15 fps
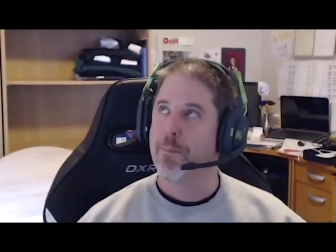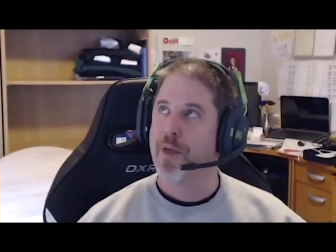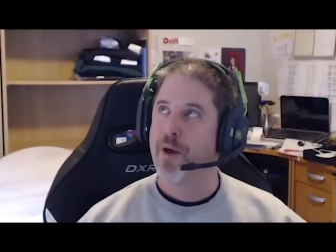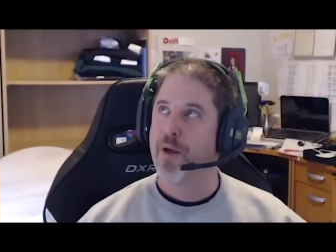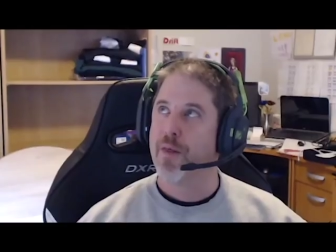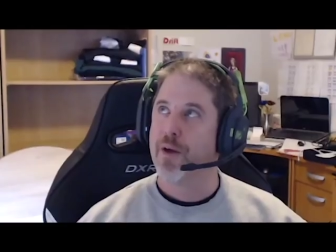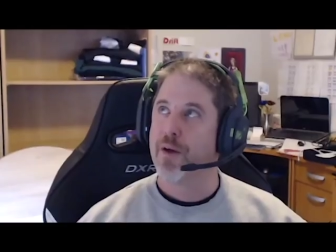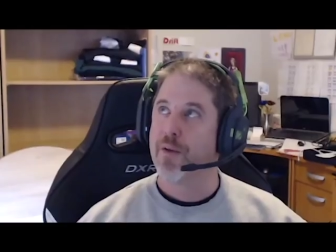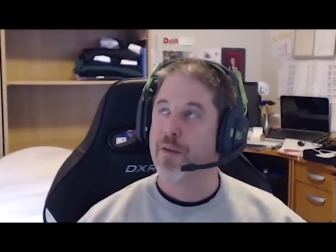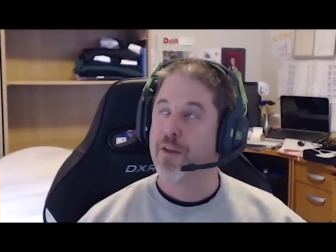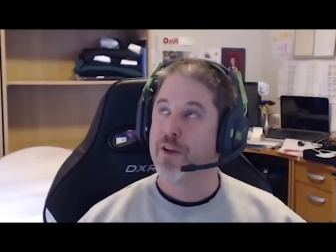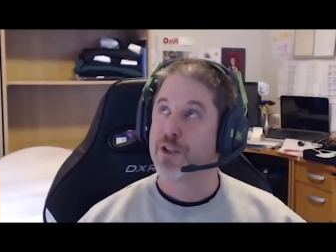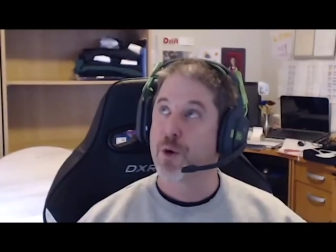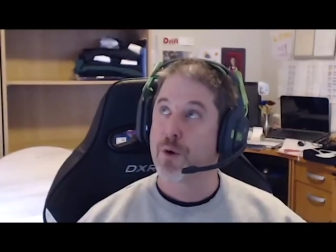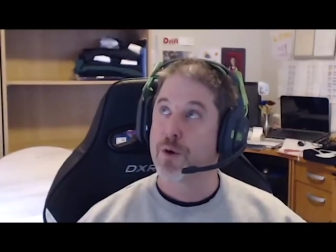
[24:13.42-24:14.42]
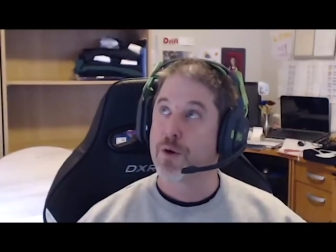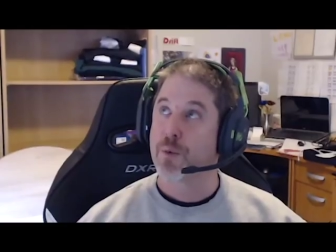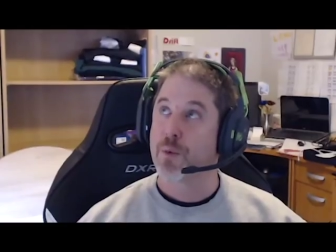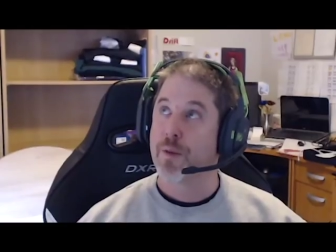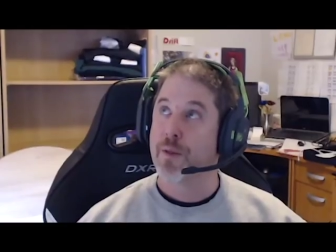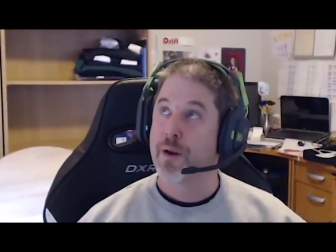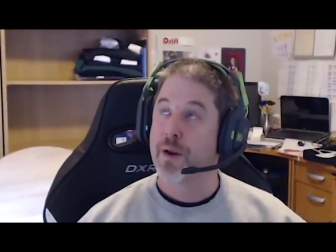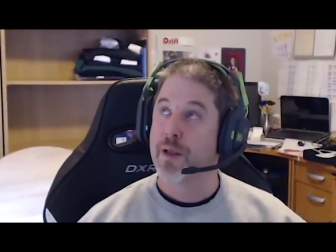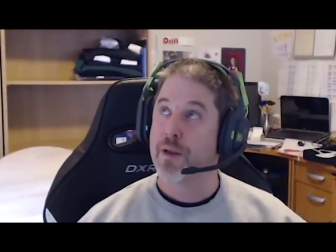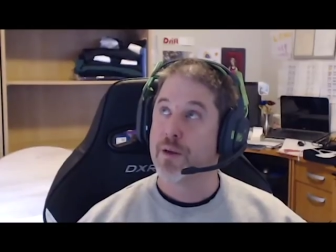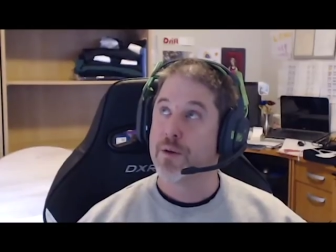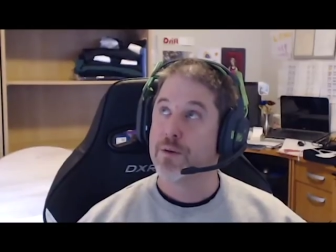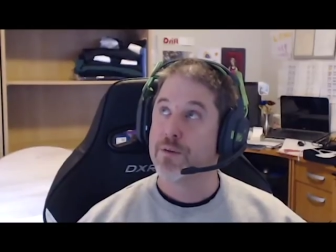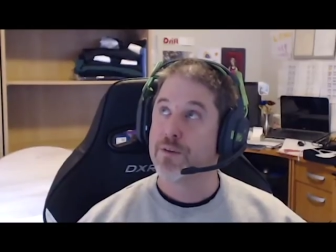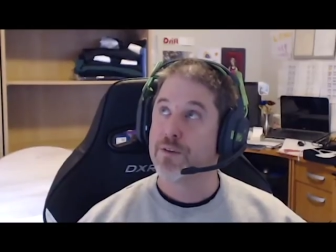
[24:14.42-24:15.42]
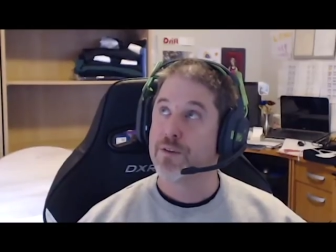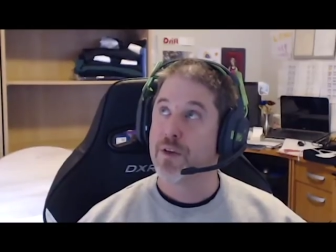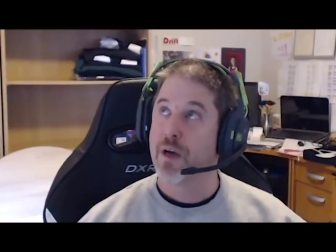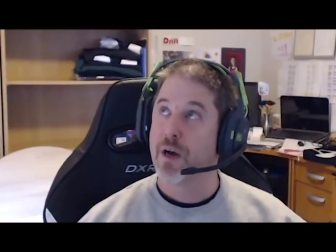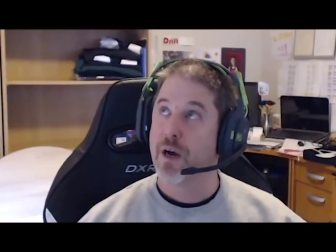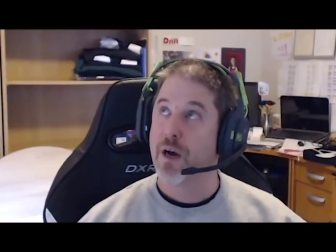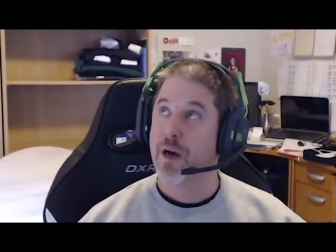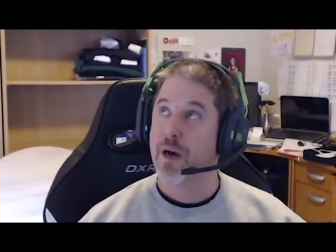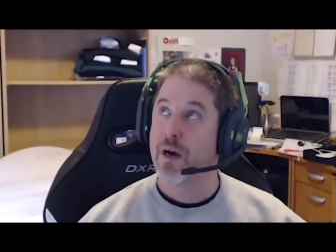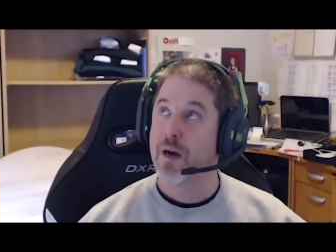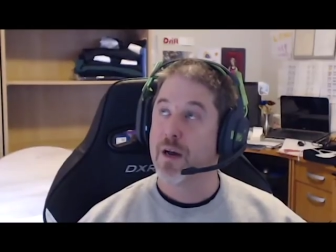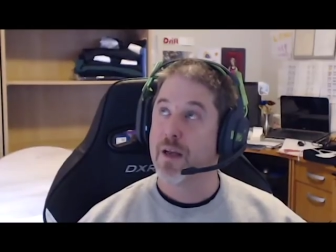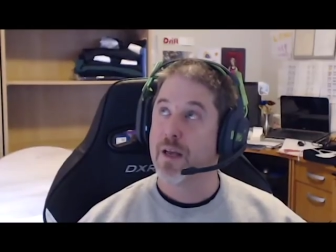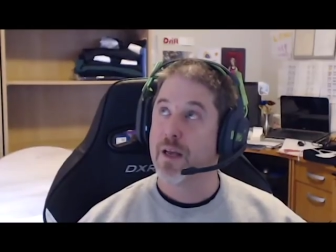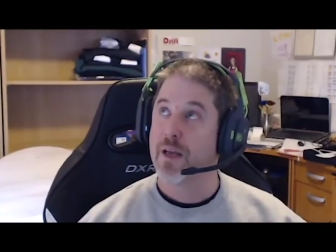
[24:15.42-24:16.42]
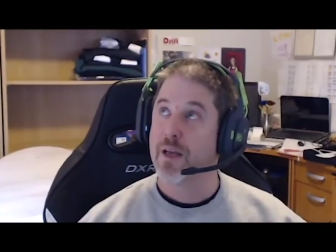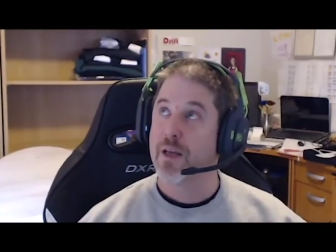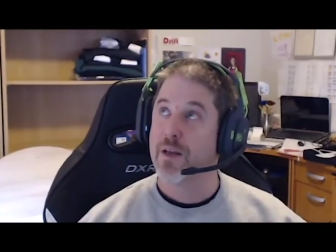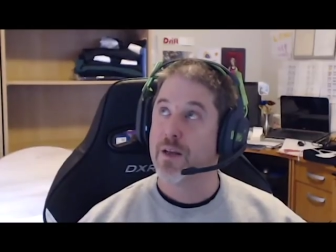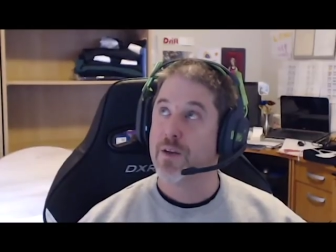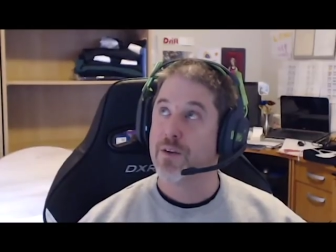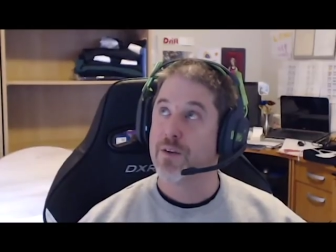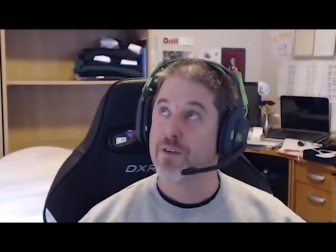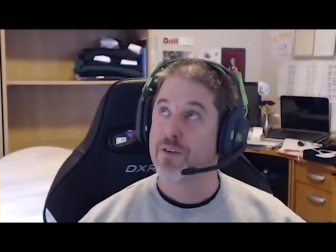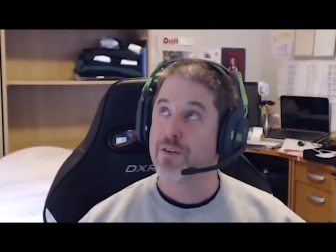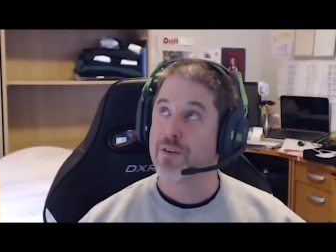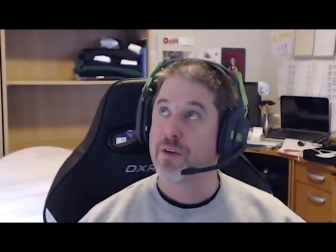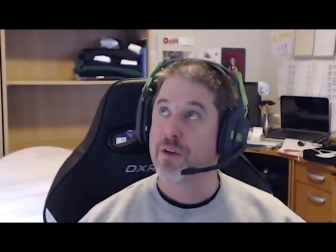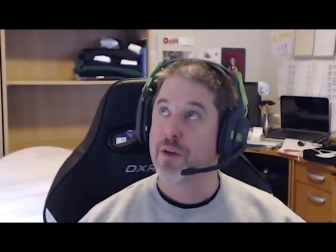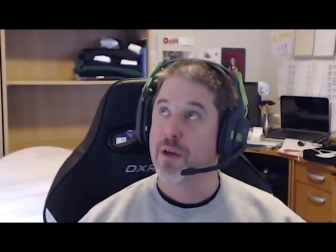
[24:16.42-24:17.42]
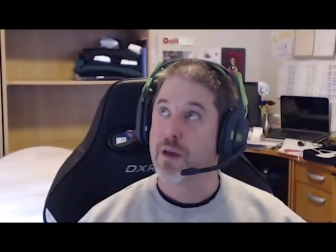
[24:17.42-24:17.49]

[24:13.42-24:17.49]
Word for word: the the the shorter one that I use uh, is